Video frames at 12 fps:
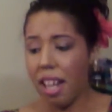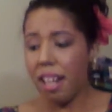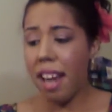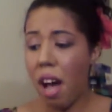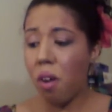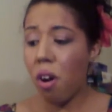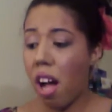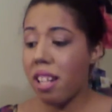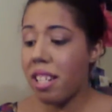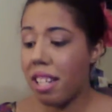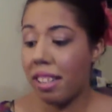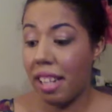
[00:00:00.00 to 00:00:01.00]
Now
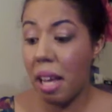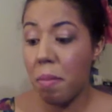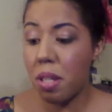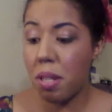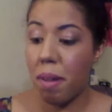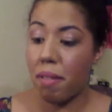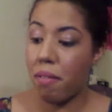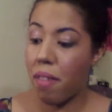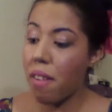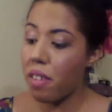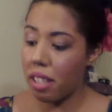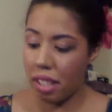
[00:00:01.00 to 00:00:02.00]
on to lips. My
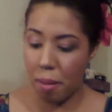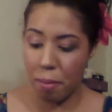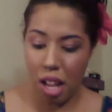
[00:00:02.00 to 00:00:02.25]
favorite lip